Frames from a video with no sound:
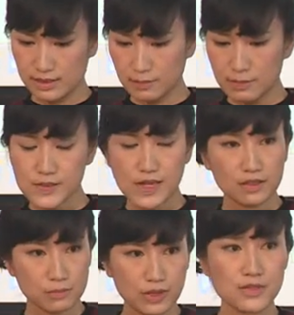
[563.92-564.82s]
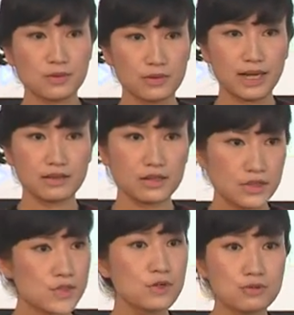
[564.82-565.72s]
based on the principle that it
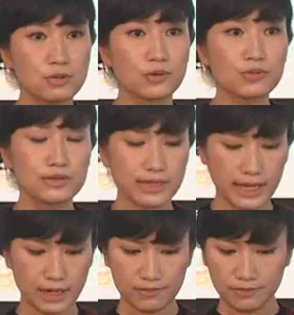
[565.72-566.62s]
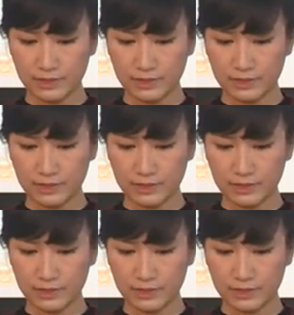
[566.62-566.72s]
is suitable. Okay.